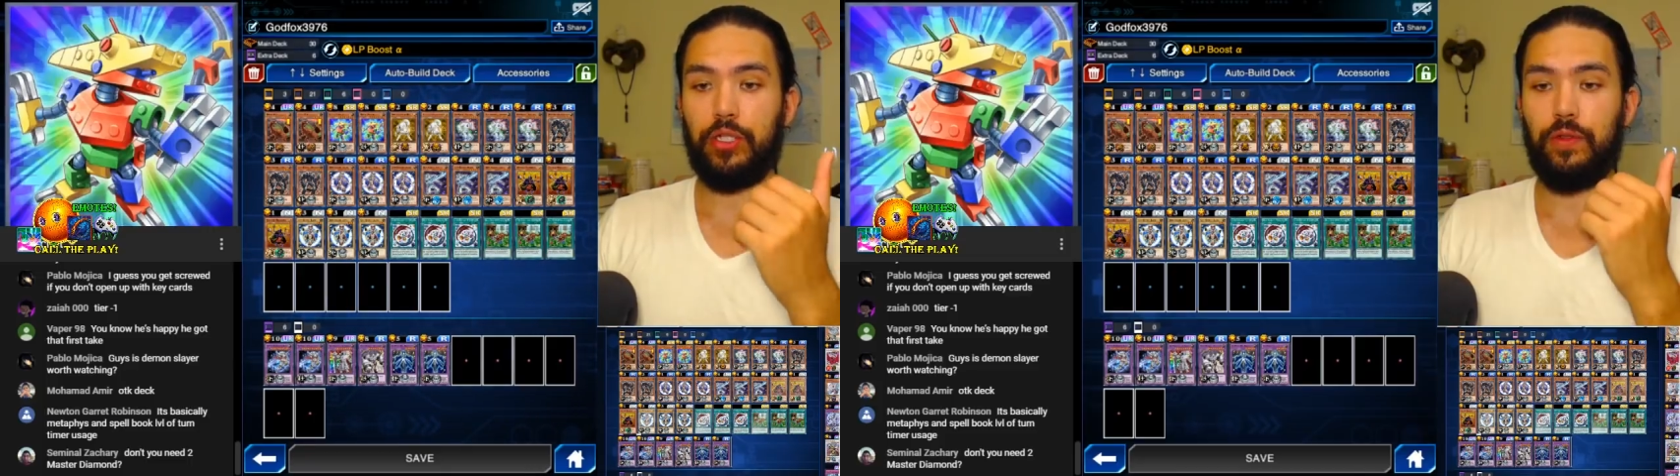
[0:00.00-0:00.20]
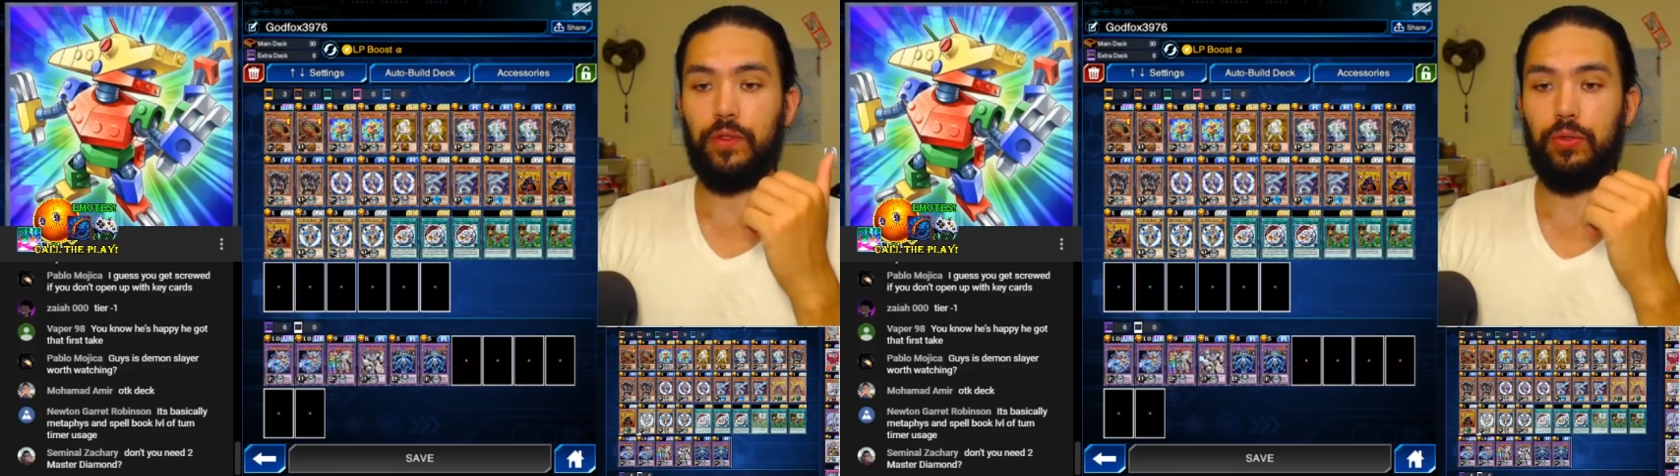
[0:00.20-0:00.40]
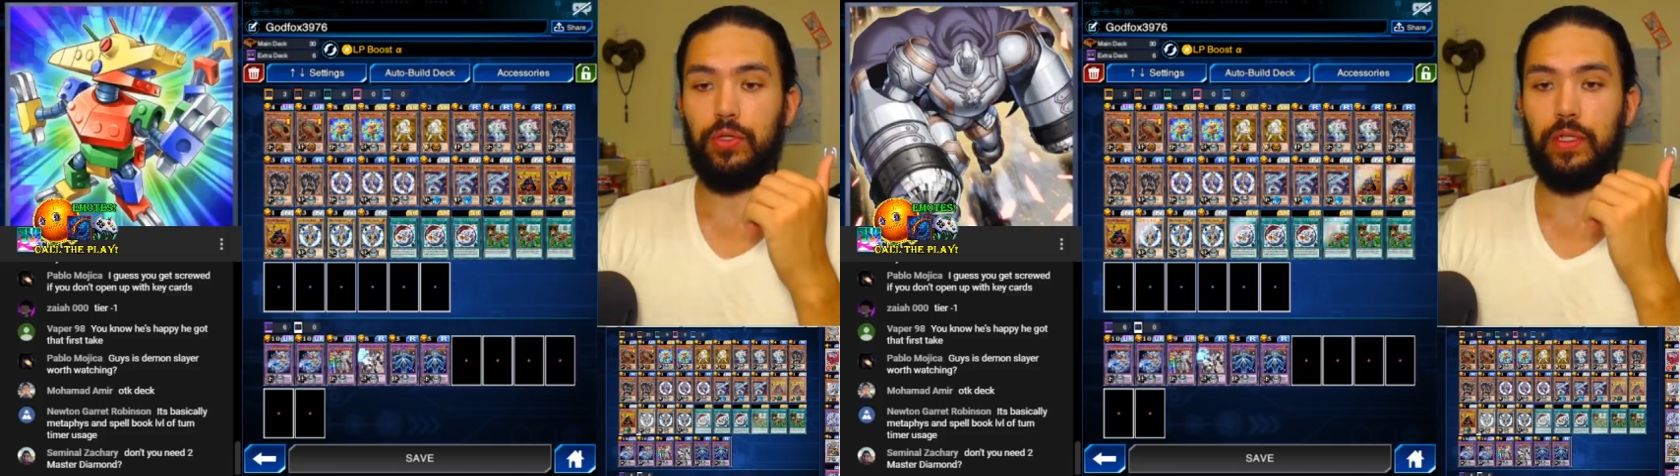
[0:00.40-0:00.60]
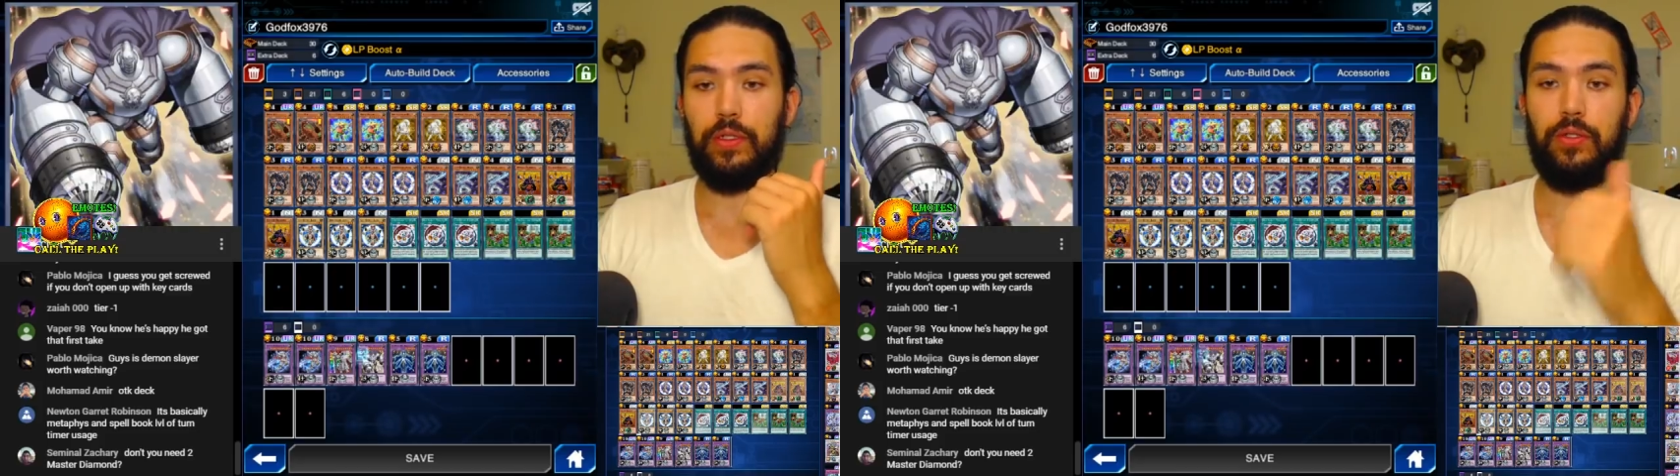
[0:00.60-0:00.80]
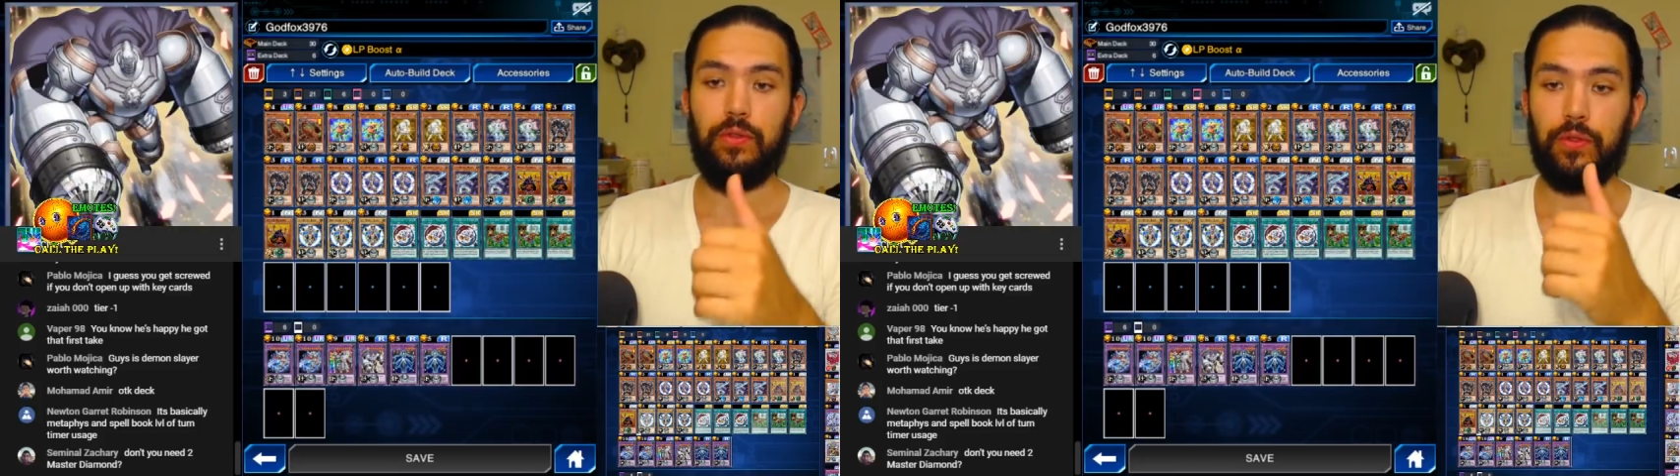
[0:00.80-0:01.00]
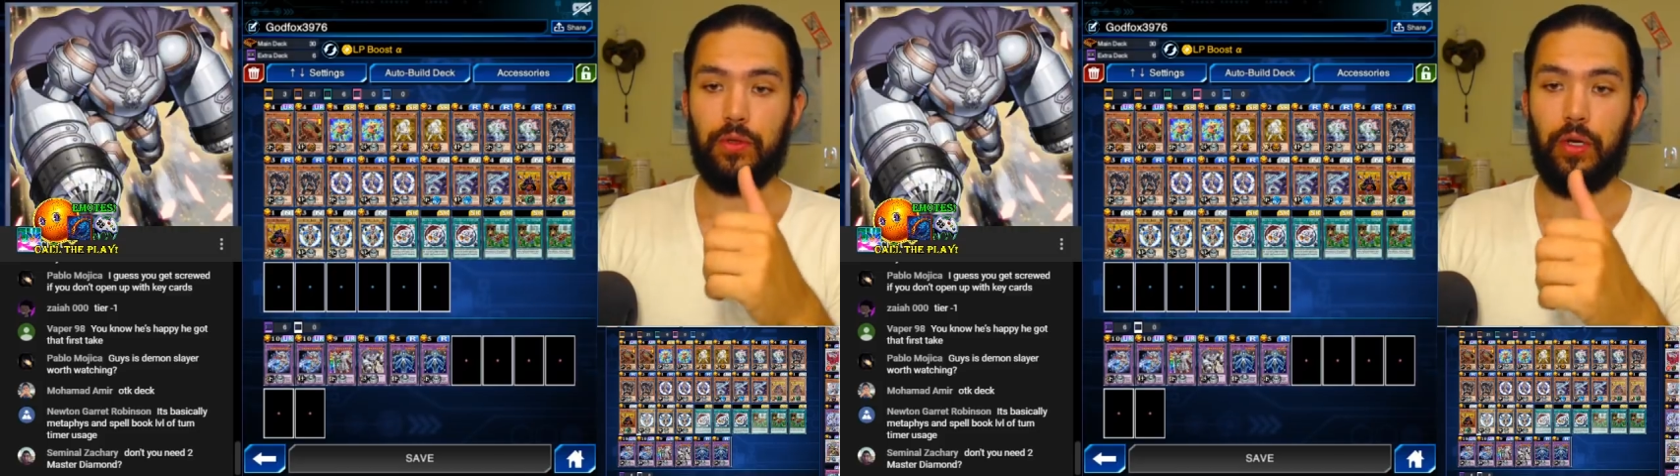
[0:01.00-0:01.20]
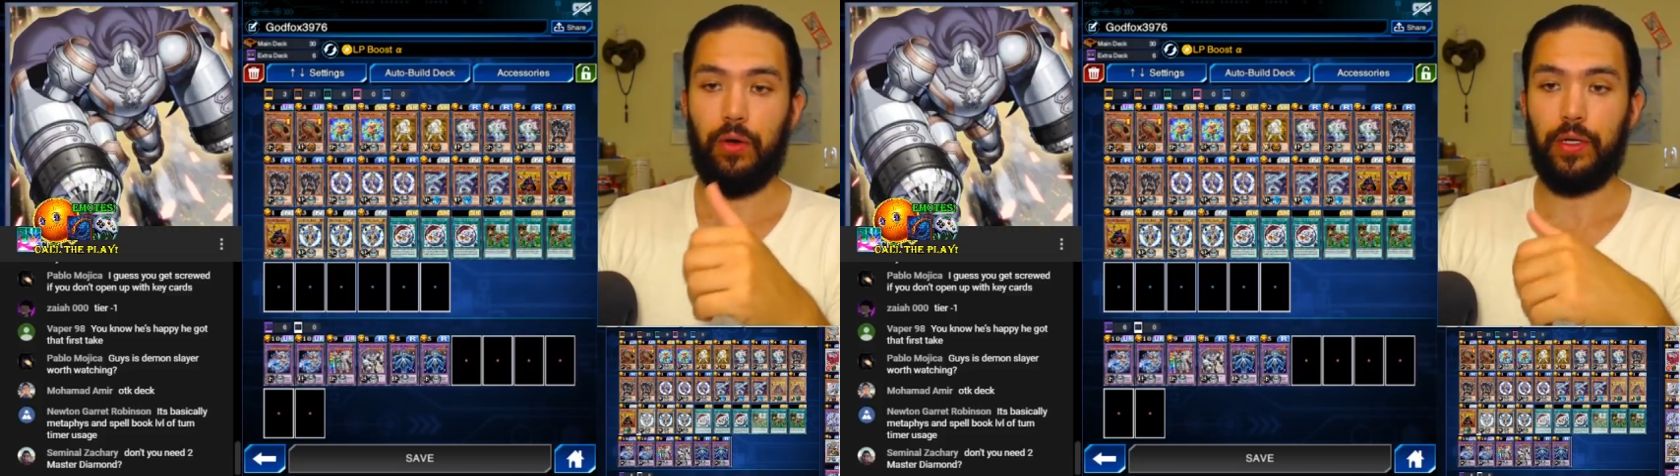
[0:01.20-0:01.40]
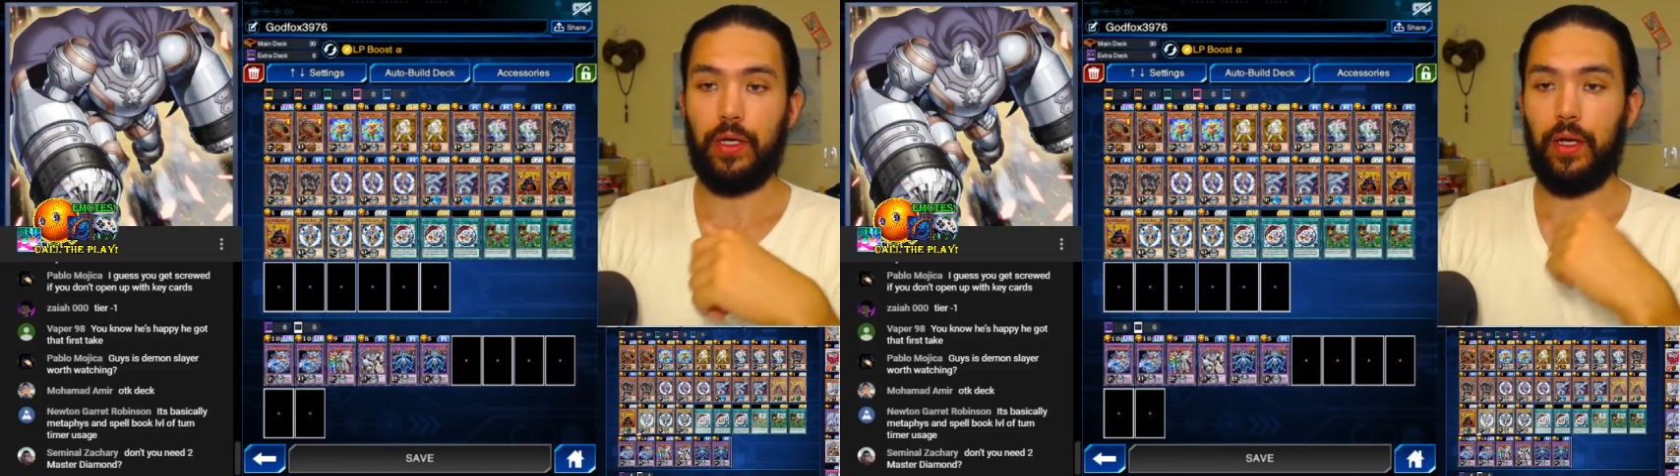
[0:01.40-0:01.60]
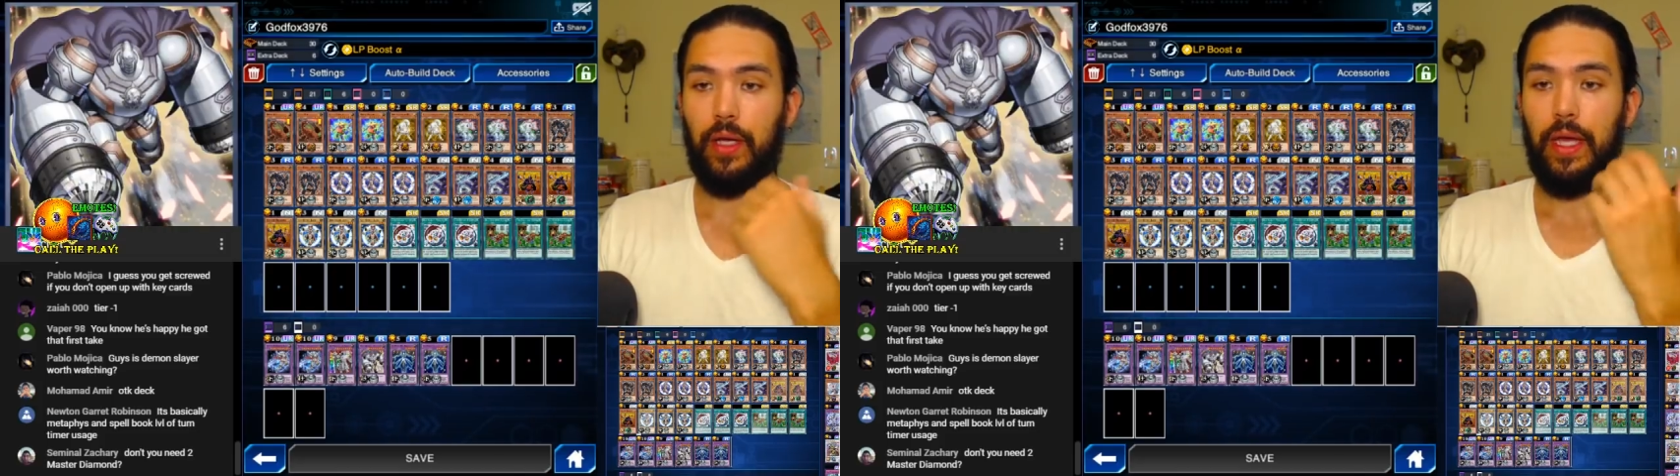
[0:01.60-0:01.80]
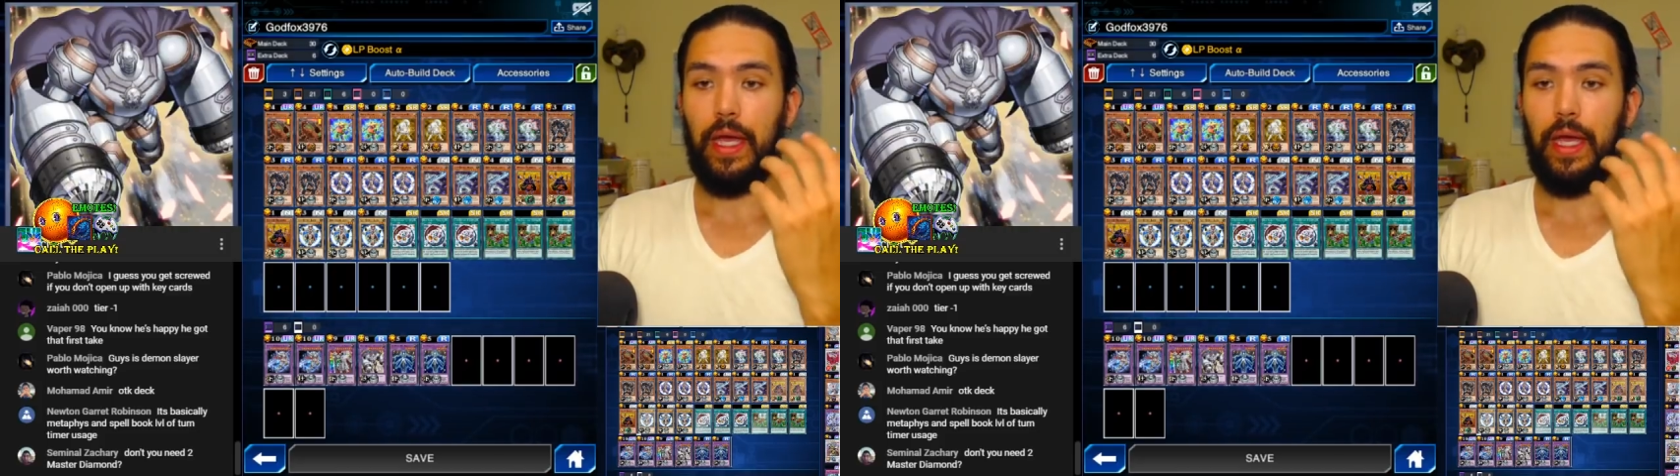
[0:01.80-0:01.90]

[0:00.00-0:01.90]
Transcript: fusion into Zirconia,